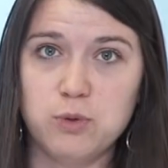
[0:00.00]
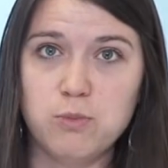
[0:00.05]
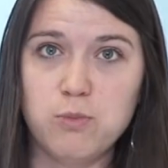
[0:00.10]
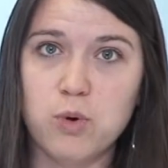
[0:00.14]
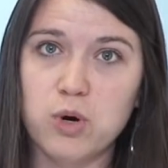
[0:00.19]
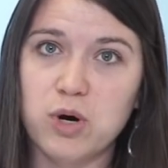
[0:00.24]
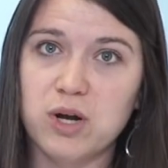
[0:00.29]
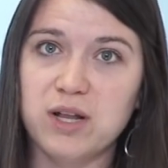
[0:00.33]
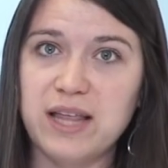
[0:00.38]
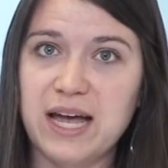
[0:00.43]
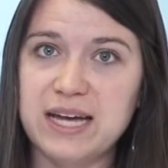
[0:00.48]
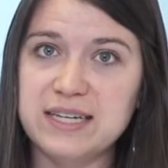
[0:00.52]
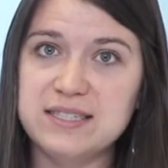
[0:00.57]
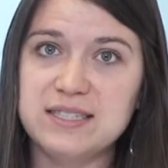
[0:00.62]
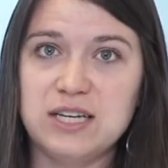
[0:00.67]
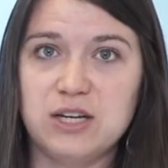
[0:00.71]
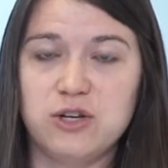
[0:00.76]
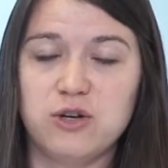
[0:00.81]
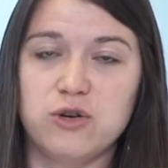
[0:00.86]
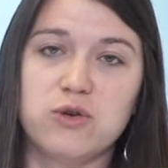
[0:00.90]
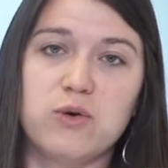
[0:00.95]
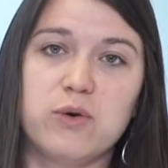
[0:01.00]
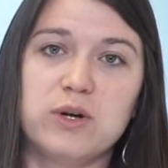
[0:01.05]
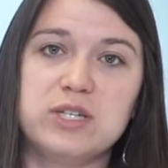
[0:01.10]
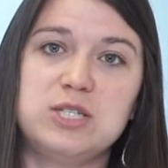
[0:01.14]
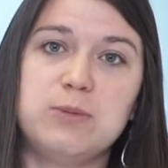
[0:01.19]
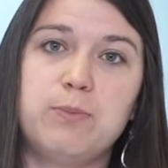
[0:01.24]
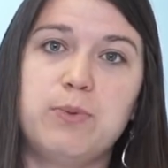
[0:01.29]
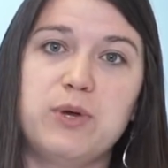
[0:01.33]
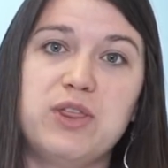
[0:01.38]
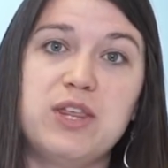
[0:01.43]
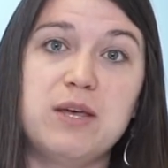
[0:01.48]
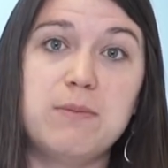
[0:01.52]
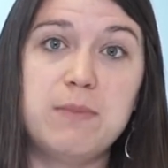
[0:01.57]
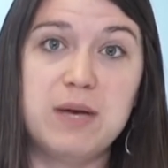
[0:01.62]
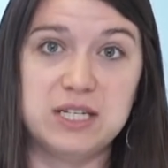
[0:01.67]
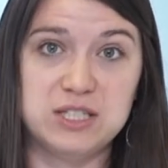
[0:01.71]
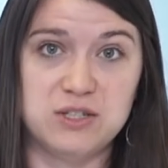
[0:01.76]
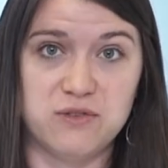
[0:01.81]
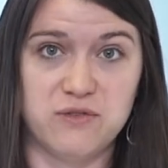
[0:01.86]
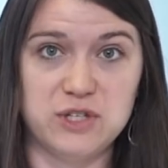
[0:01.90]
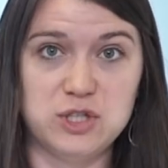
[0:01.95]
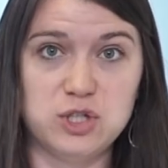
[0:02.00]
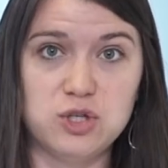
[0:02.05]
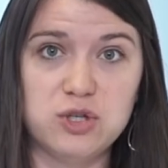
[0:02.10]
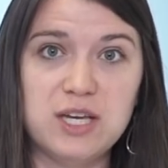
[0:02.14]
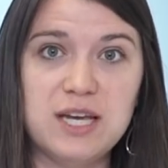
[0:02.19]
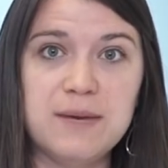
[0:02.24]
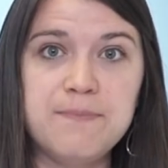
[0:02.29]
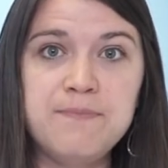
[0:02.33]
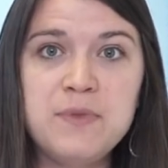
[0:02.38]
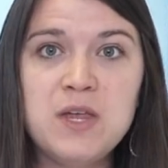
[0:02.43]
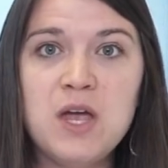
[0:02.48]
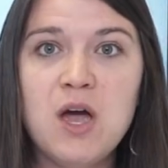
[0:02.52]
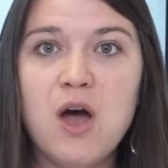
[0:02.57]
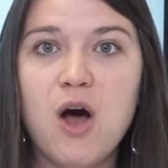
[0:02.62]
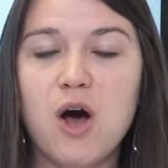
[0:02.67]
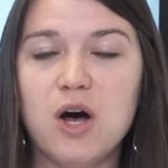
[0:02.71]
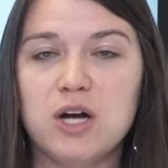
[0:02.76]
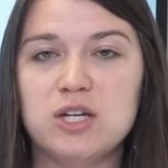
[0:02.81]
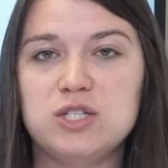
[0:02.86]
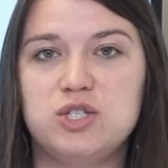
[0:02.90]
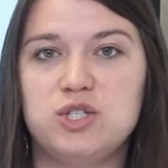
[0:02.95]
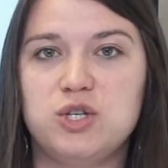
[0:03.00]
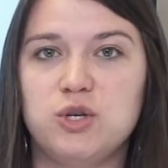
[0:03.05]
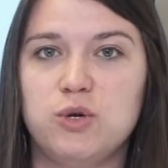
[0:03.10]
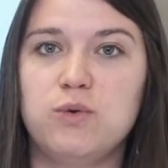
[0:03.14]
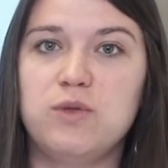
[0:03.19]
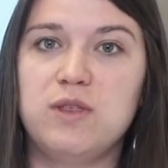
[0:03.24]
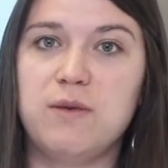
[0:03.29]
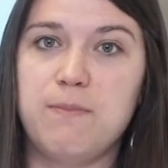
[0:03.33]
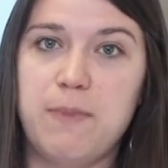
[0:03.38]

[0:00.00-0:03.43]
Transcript: more or less, and you're going to put them individually onto the